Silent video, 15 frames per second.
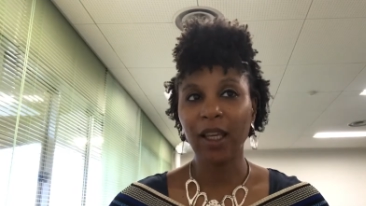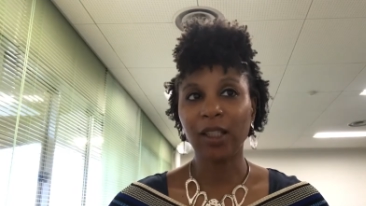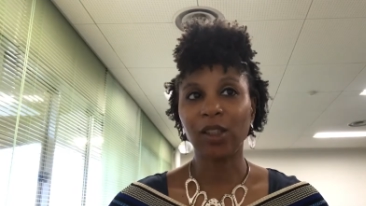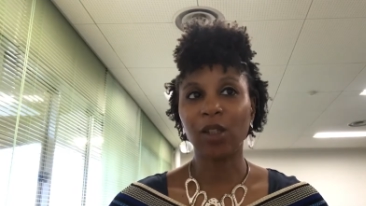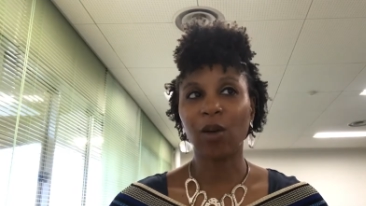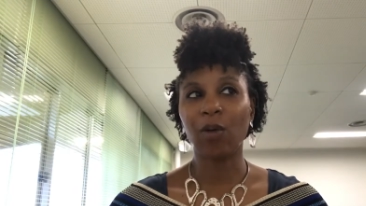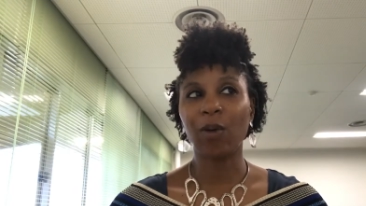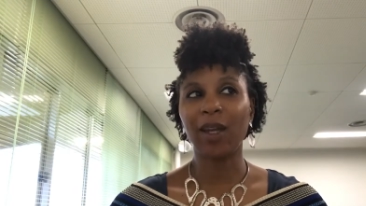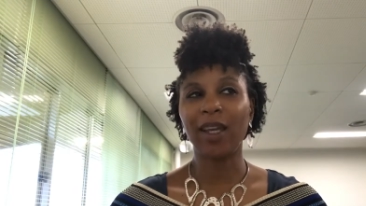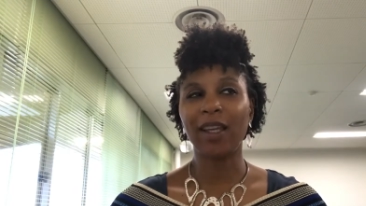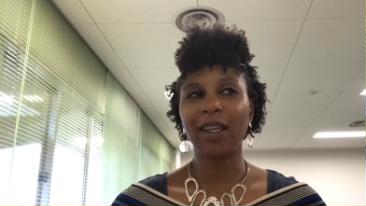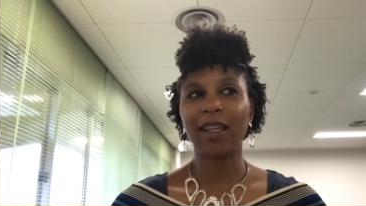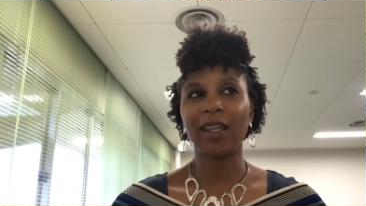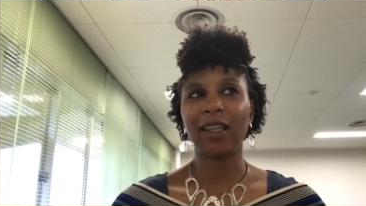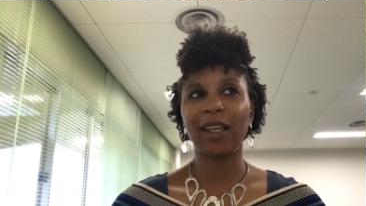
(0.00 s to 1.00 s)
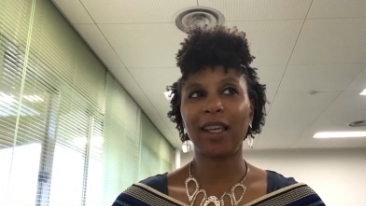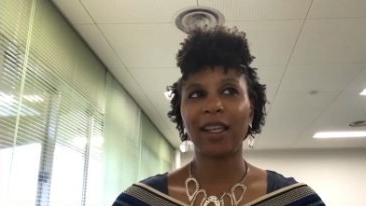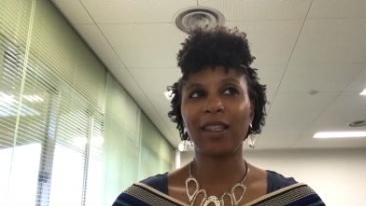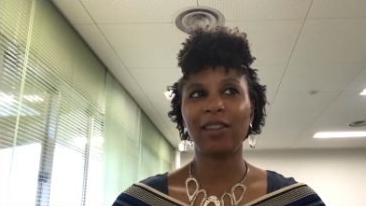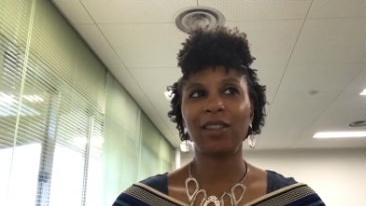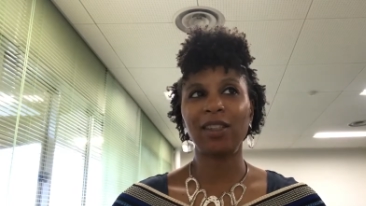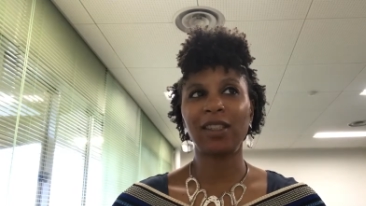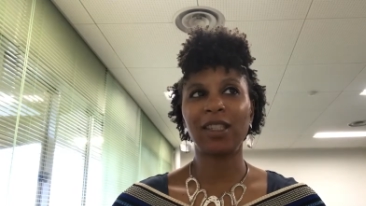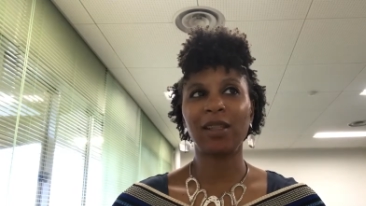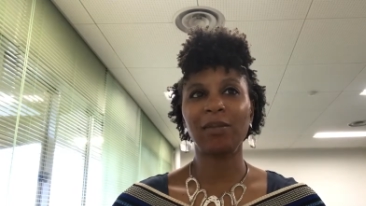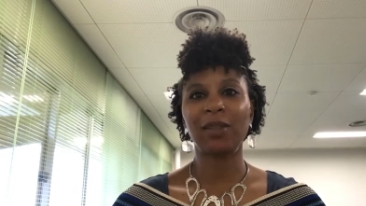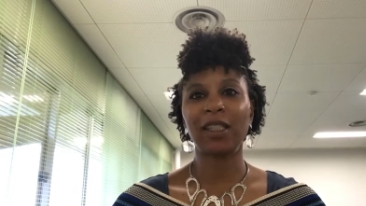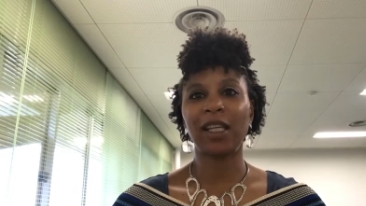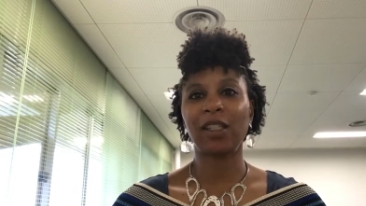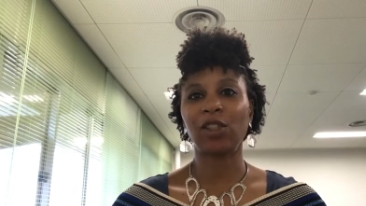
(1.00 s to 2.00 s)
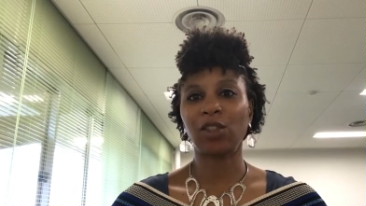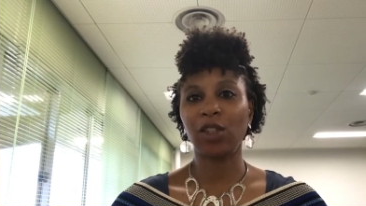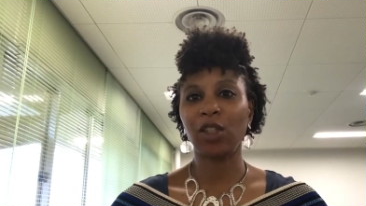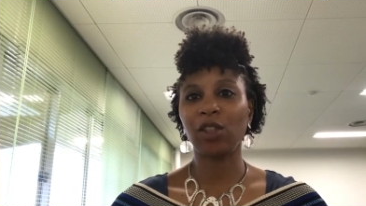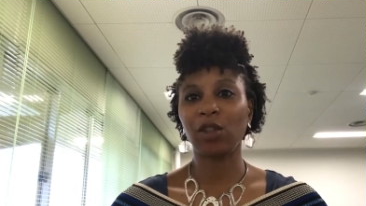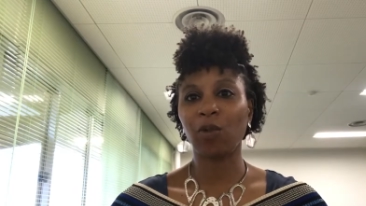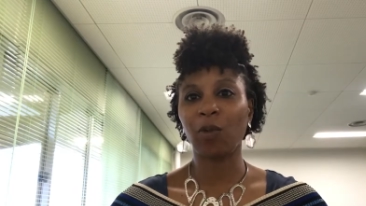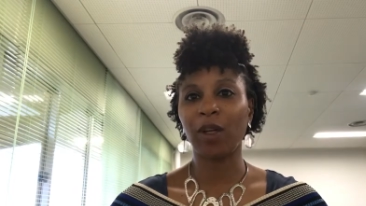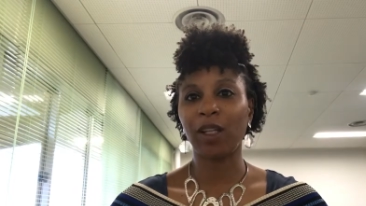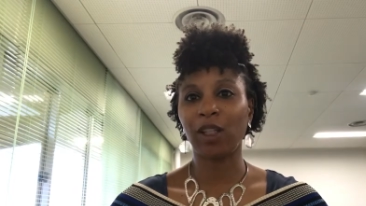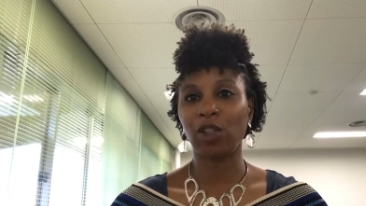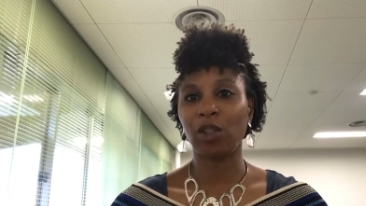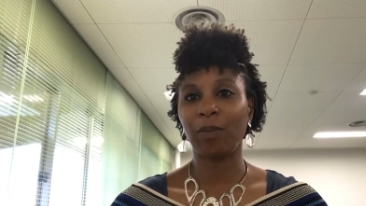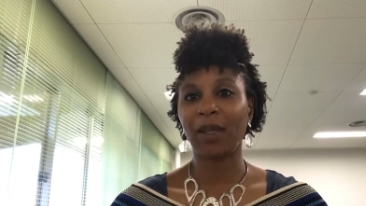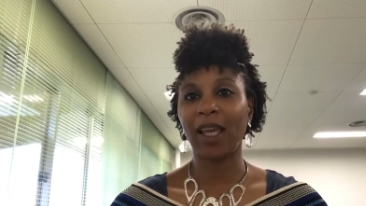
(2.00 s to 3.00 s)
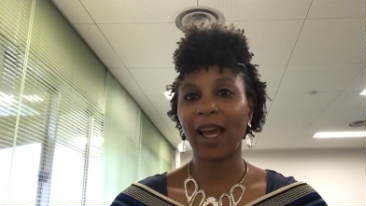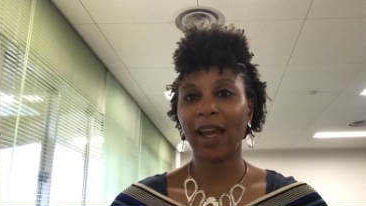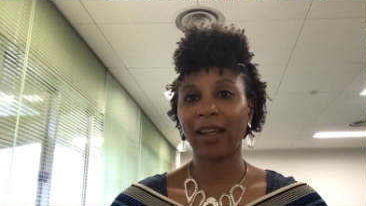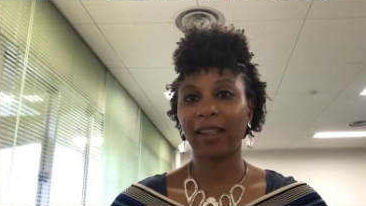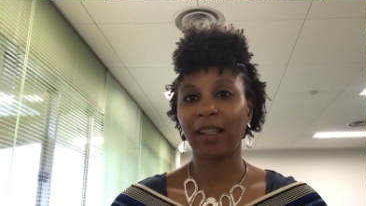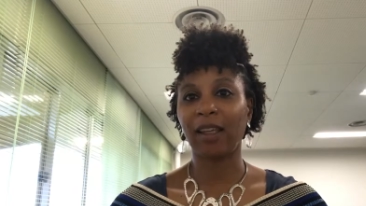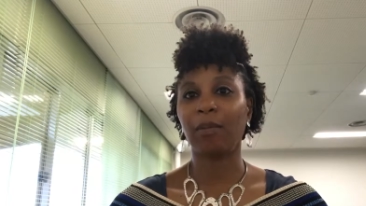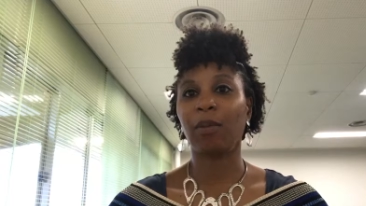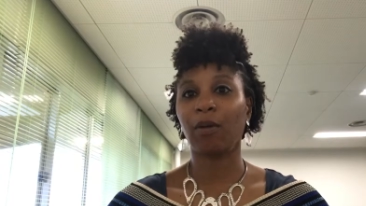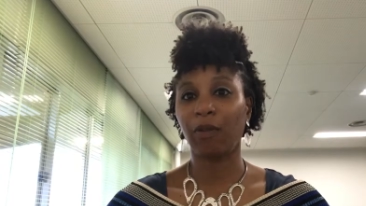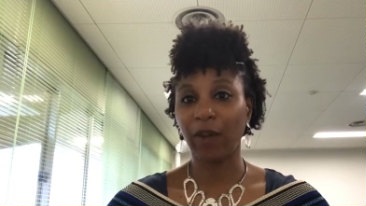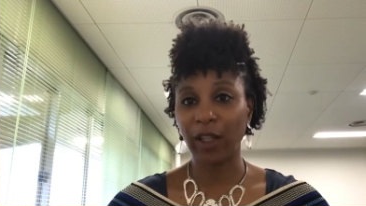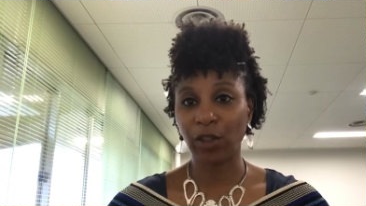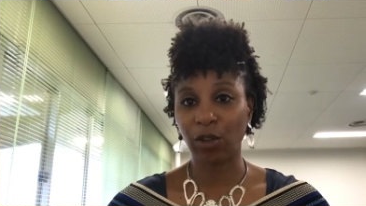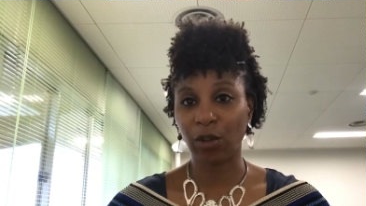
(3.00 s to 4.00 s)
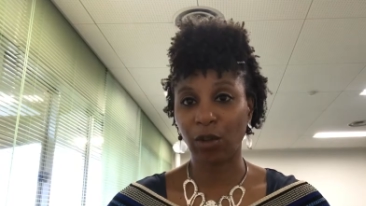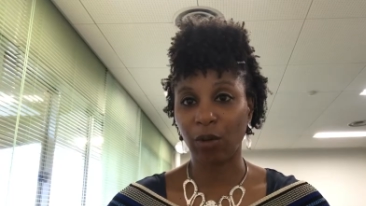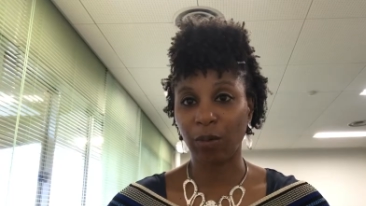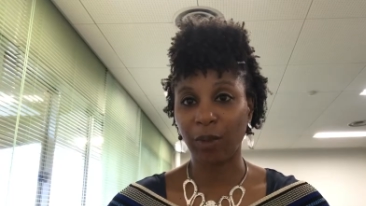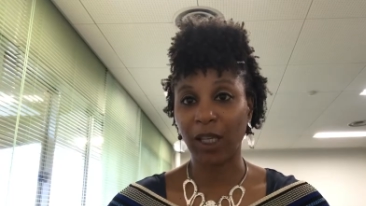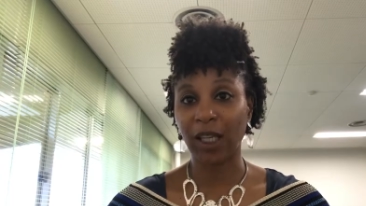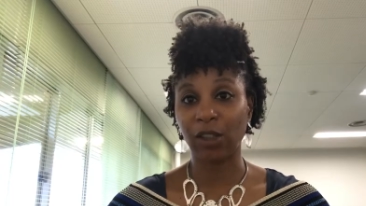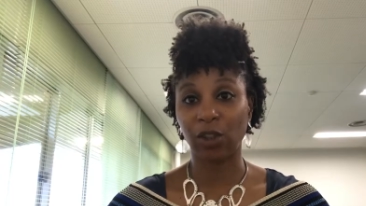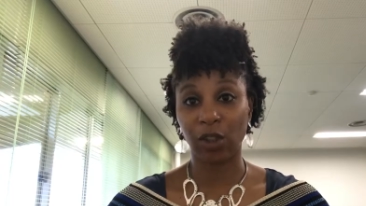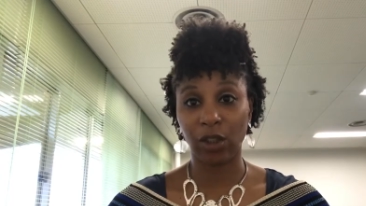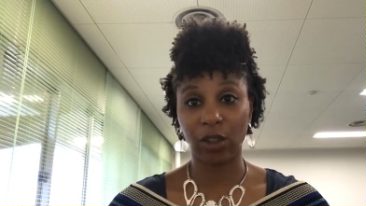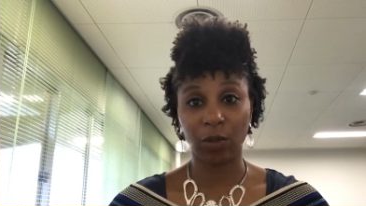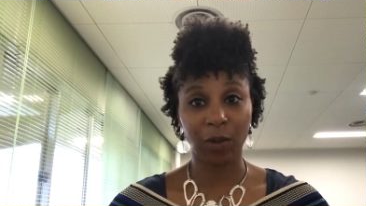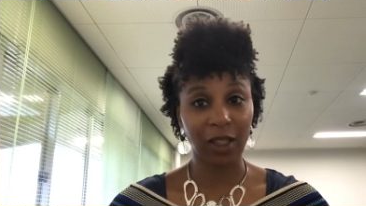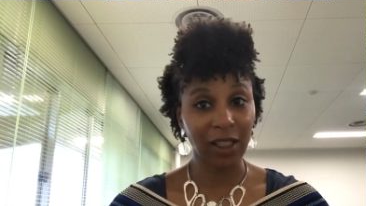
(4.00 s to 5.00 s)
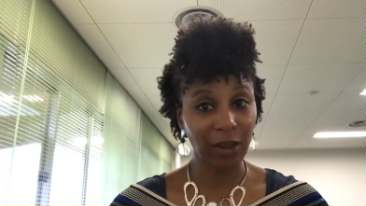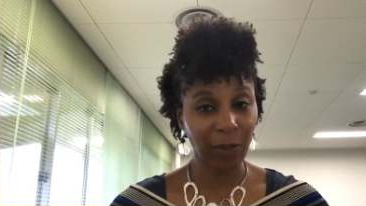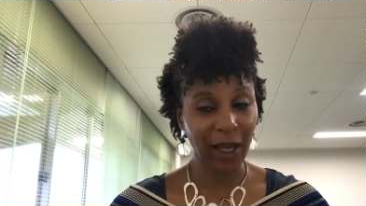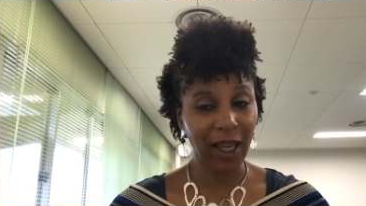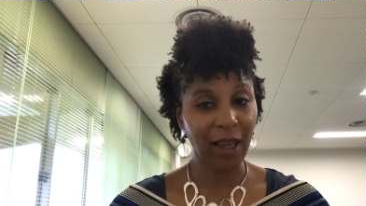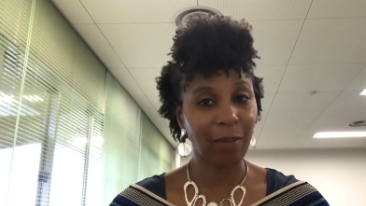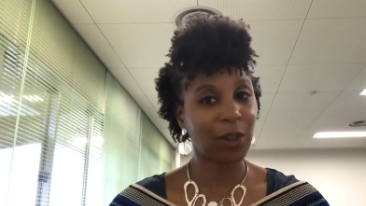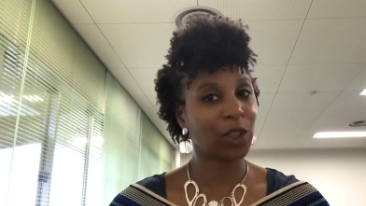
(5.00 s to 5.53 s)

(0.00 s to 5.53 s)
So it just seems like she's the one that should be acting professional because she's the one that's paying,